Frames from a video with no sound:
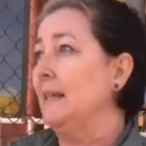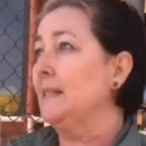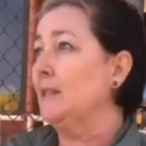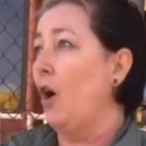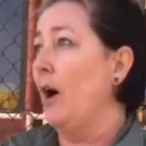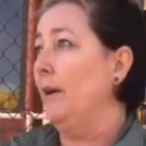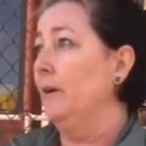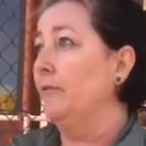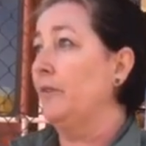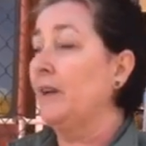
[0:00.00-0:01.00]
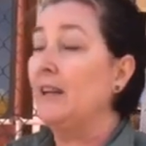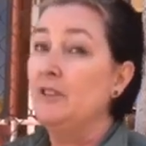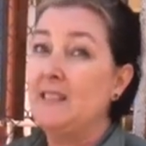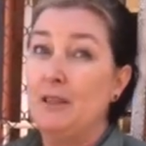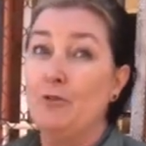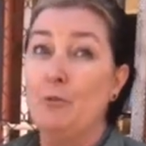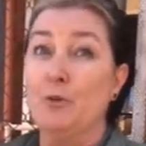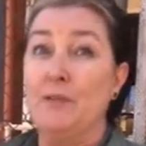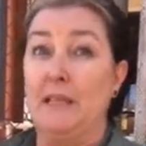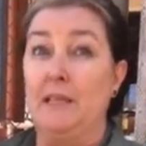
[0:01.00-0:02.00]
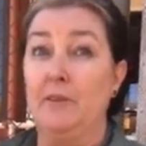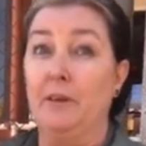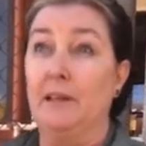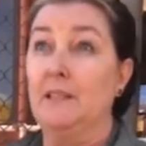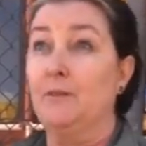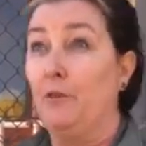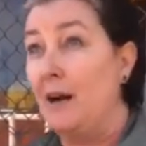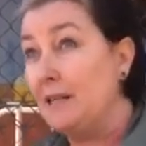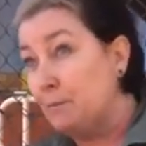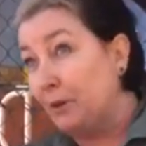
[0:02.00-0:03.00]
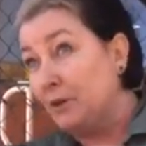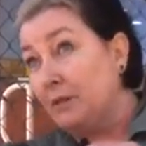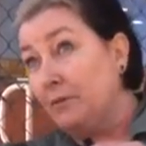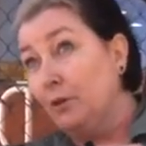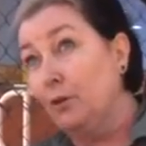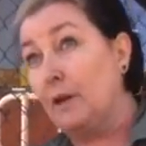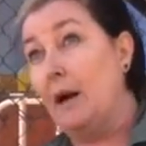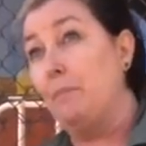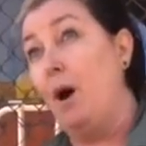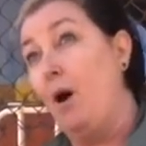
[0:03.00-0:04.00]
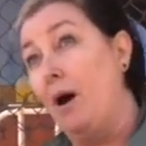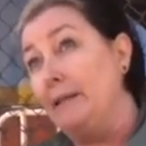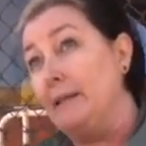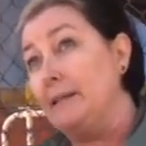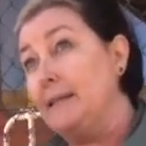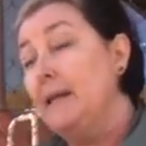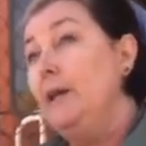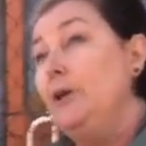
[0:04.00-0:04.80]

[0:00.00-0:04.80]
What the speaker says: a site of considerable significance for us, because if you look up behind us,